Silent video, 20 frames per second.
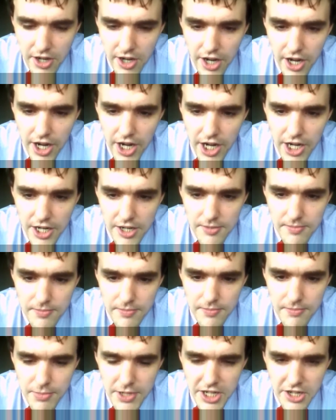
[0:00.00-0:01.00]

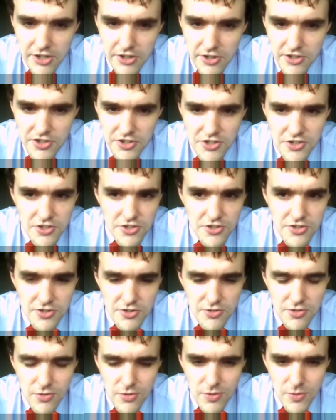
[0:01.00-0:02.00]
Because
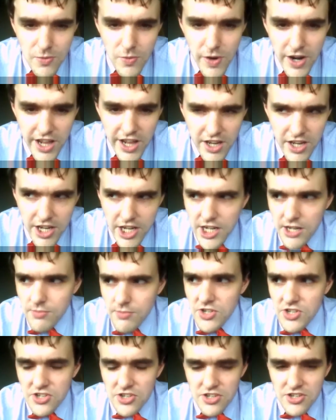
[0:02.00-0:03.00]
when it came
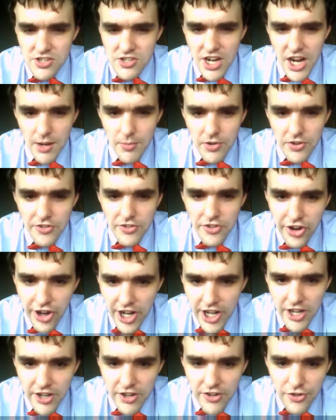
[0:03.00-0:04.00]
to
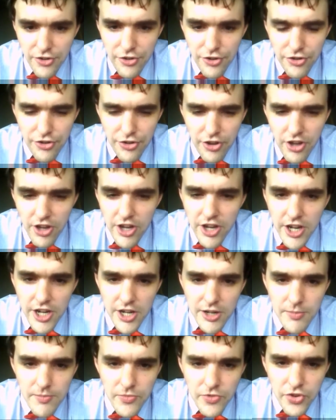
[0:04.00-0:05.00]
tanks,
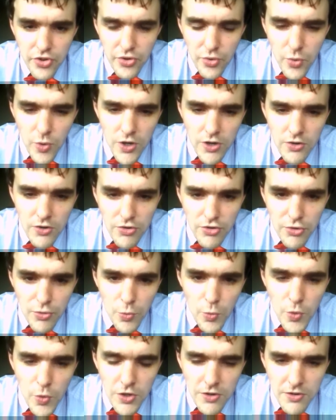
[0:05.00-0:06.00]
to quote
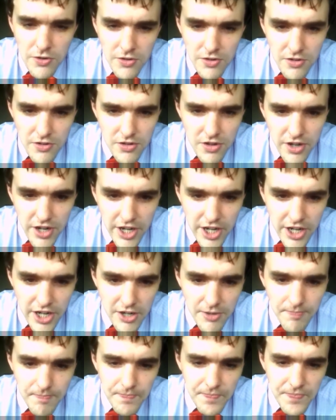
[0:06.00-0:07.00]
one
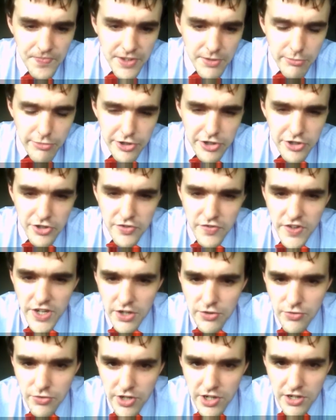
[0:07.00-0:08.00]
British
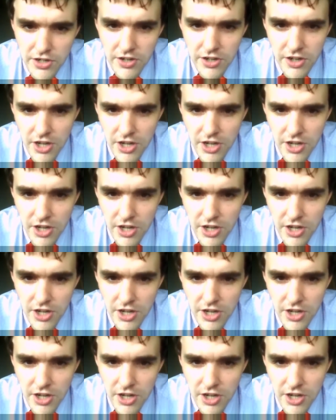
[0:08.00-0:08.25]
veteran,